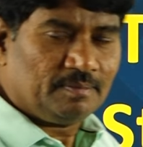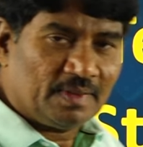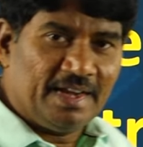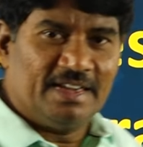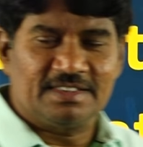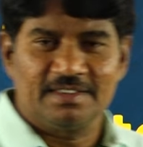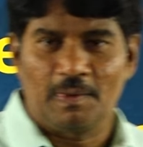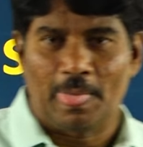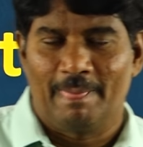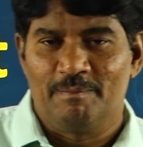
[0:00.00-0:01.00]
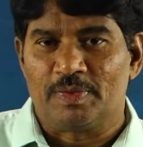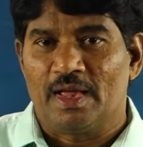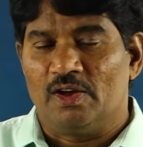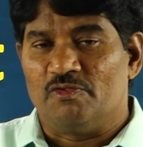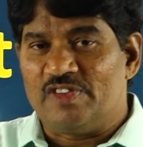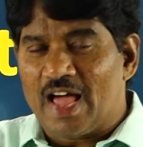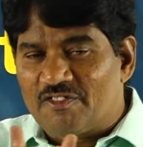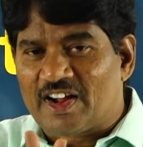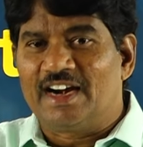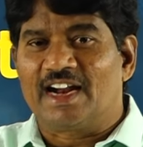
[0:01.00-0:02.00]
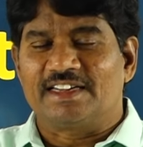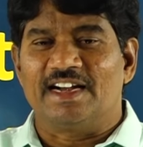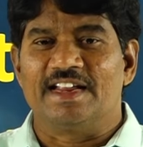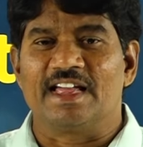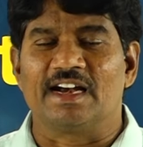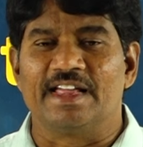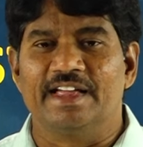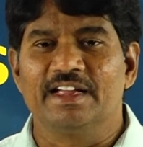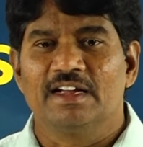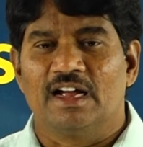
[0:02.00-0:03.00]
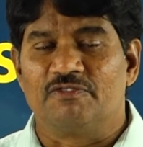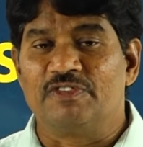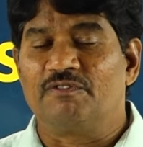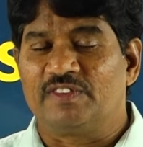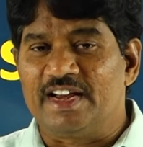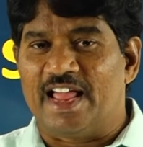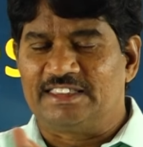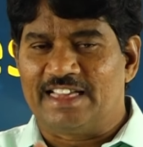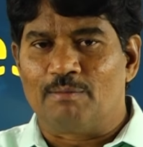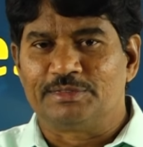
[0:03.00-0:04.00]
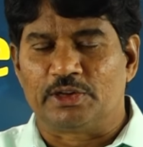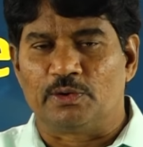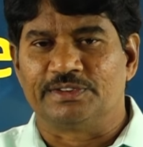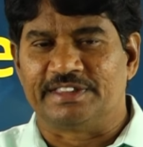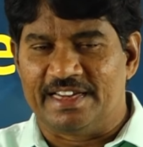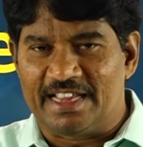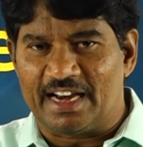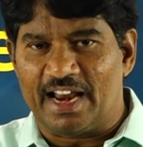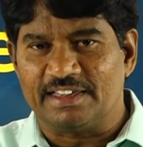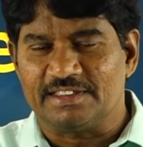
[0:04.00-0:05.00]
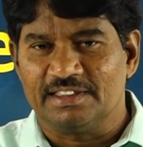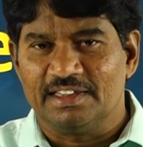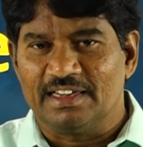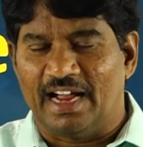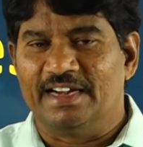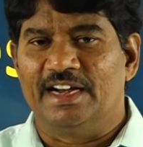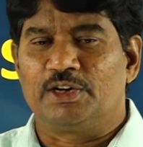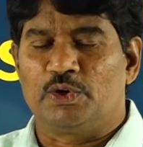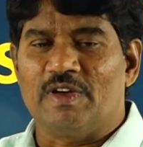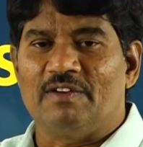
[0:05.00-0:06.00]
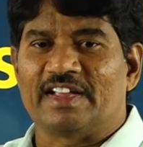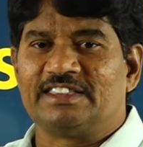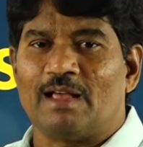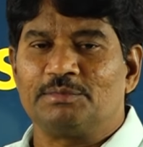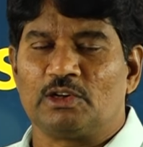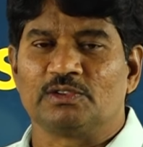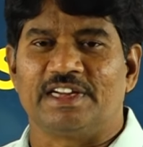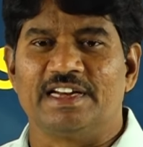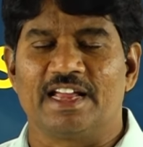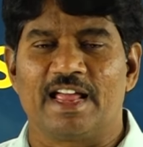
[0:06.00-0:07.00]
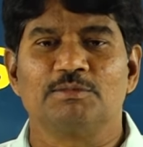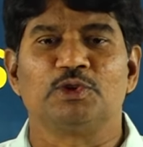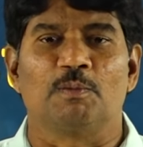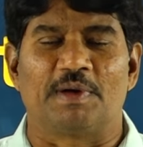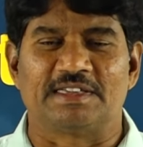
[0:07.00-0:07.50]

is we have conducted nearly 15 exams to senior elite and 12 exams to senior AIMS Super